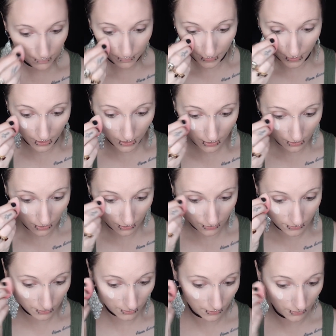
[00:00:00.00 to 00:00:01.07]
bake
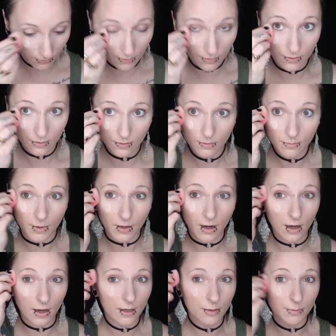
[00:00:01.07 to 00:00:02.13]
under my
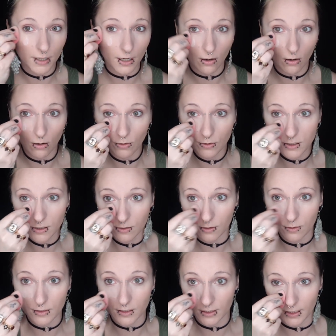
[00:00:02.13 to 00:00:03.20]
eye, but I also
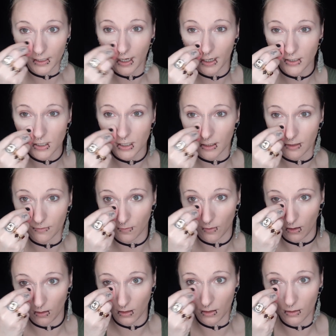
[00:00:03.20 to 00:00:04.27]
use it to catch any
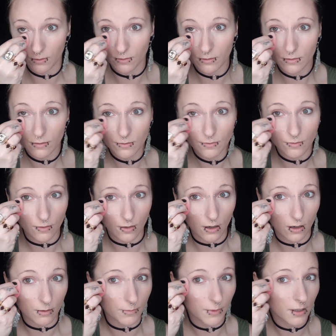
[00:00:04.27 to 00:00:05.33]
fallout
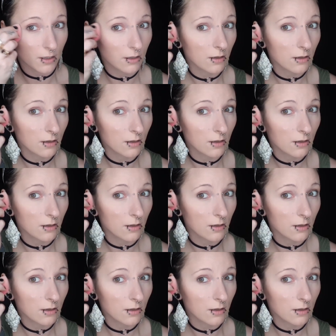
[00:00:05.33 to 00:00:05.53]
from